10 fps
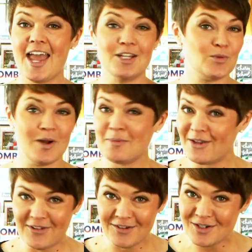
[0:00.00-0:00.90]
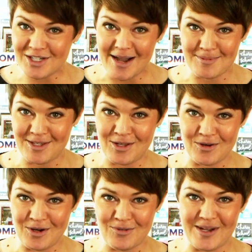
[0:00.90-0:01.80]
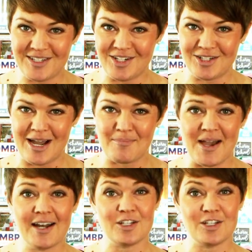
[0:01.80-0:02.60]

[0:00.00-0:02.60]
It's one of my favorite shops in the Northwest to shop at.